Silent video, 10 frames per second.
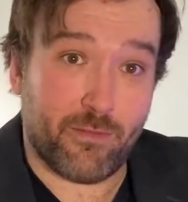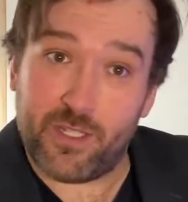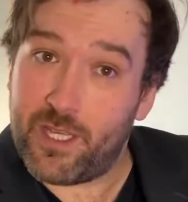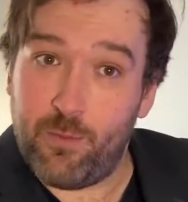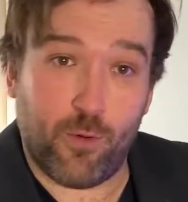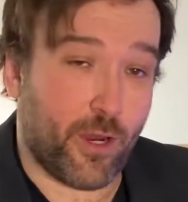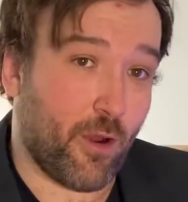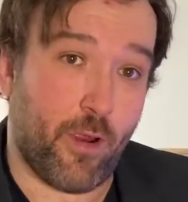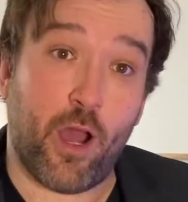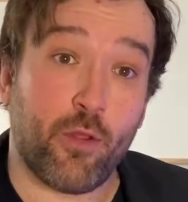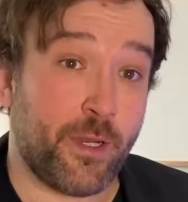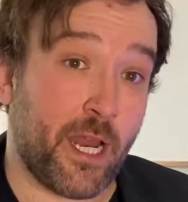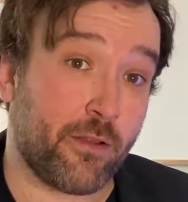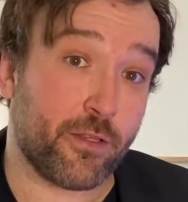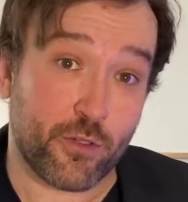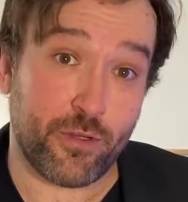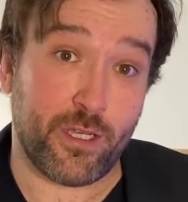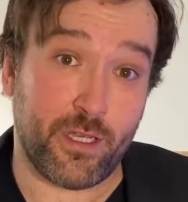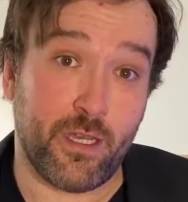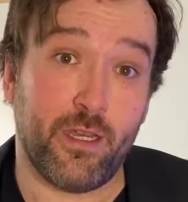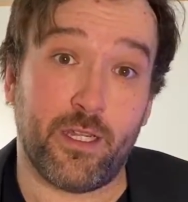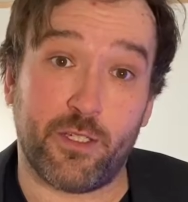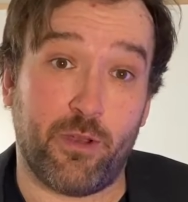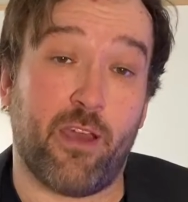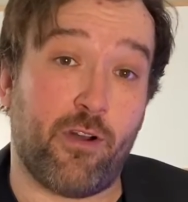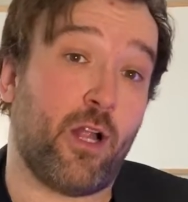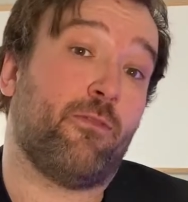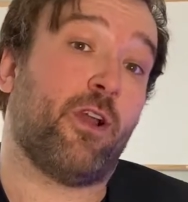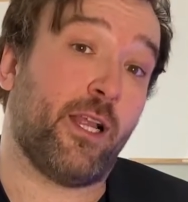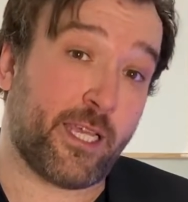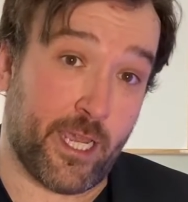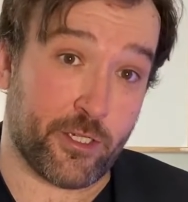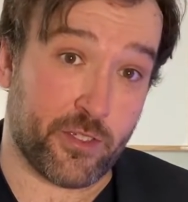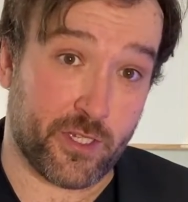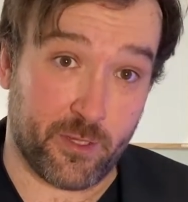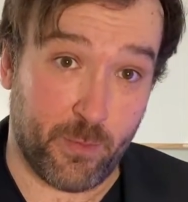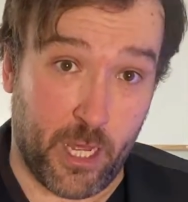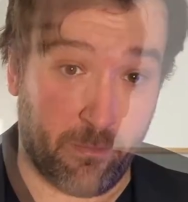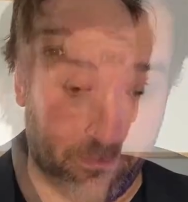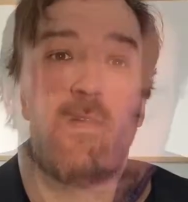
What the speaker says: We just keep working our way all the way down to the tree until we have all of our allocations at the bottom.